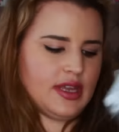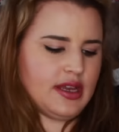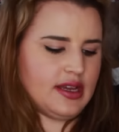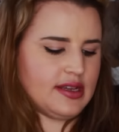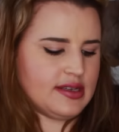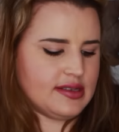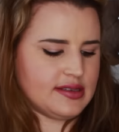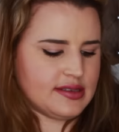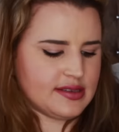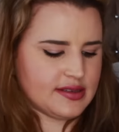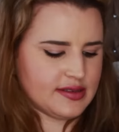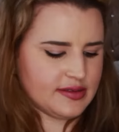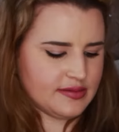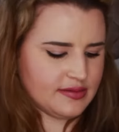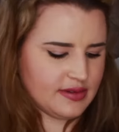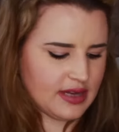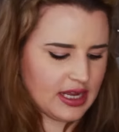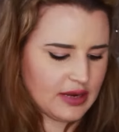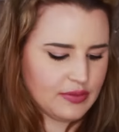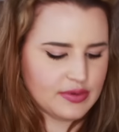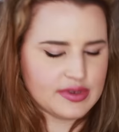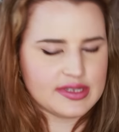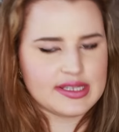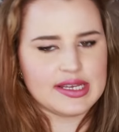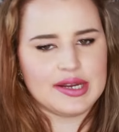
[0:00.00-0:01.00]
because
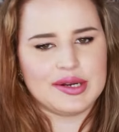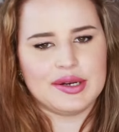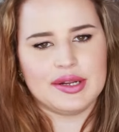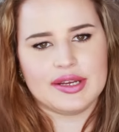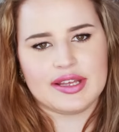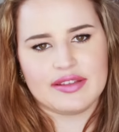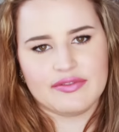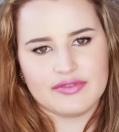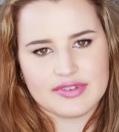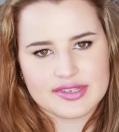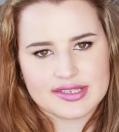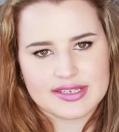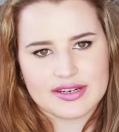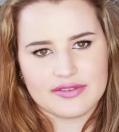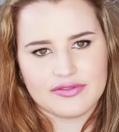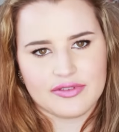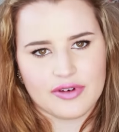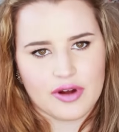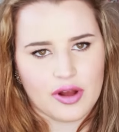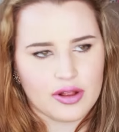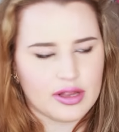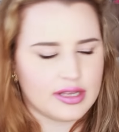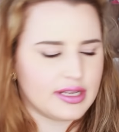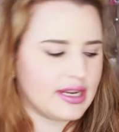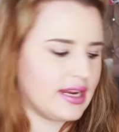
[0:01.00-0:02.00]
I was there looking for stuff
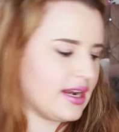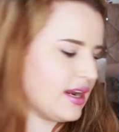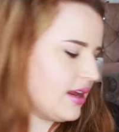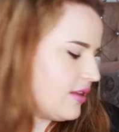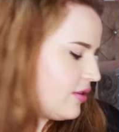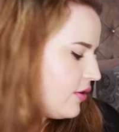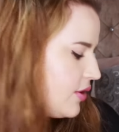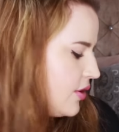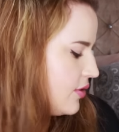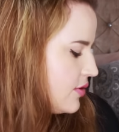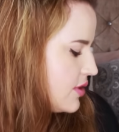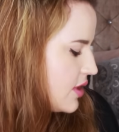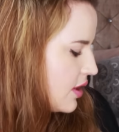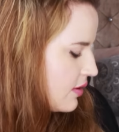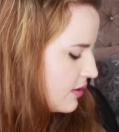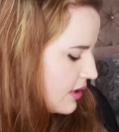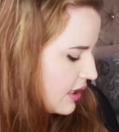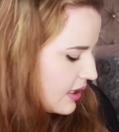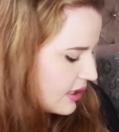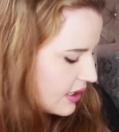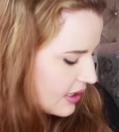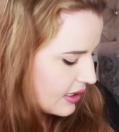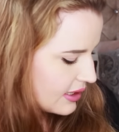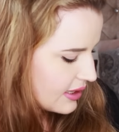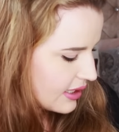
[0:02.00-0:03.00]
for holiday and I thought, you don't
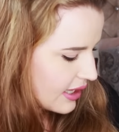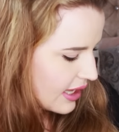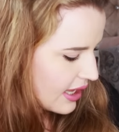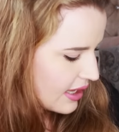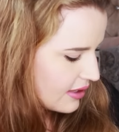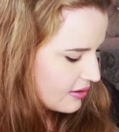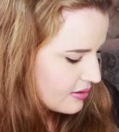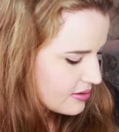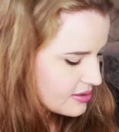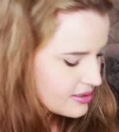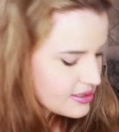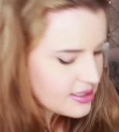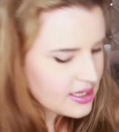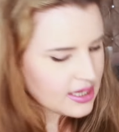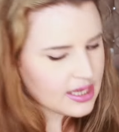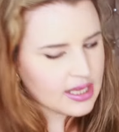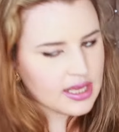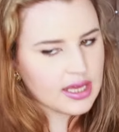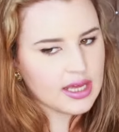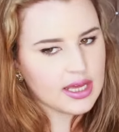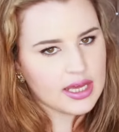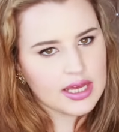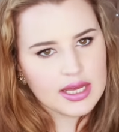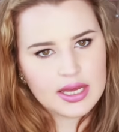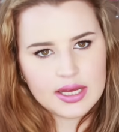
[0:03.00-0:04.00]
need anything else.
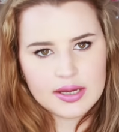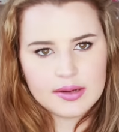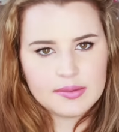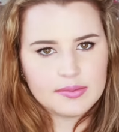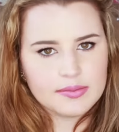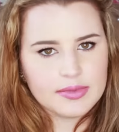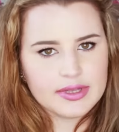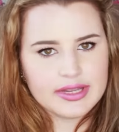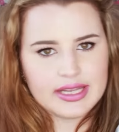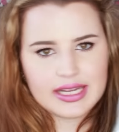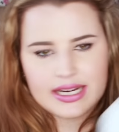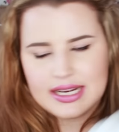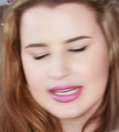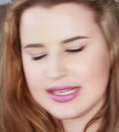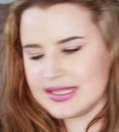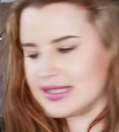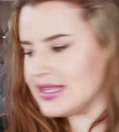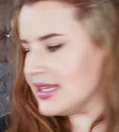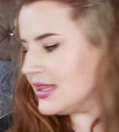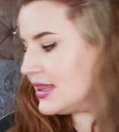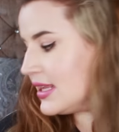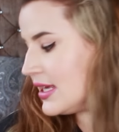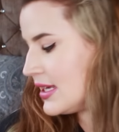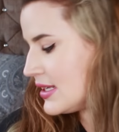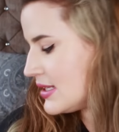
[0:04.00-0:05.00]
But then I
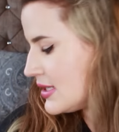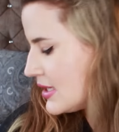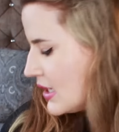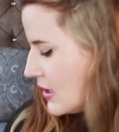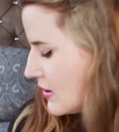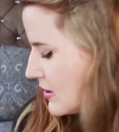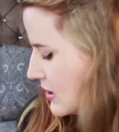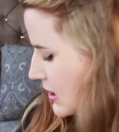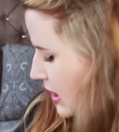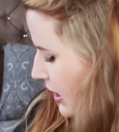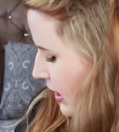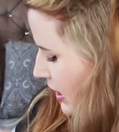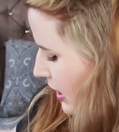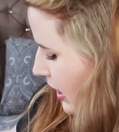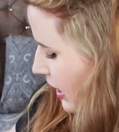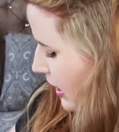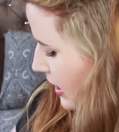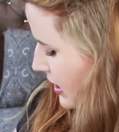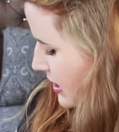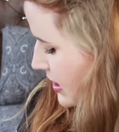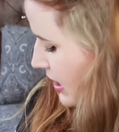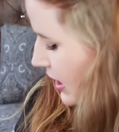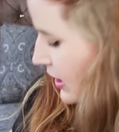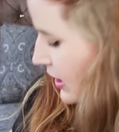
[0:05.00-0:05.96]
seen this and I was like, that is